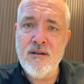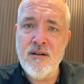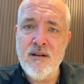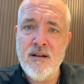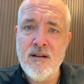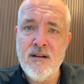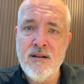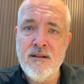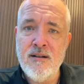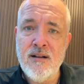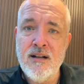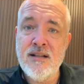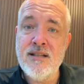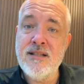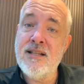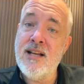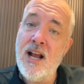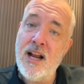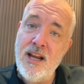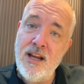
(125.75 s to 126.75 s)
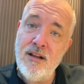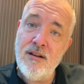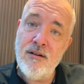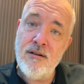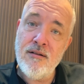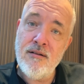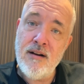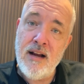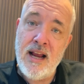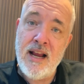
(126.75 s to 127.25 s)
a
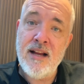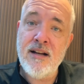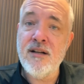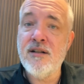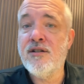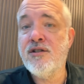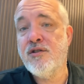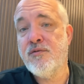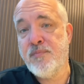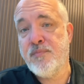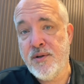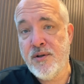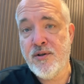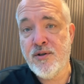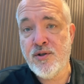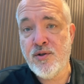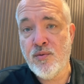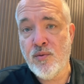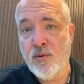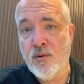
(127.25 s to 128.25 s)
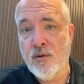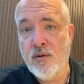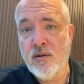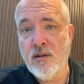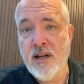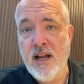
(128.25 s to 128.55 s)
secular and a spiritual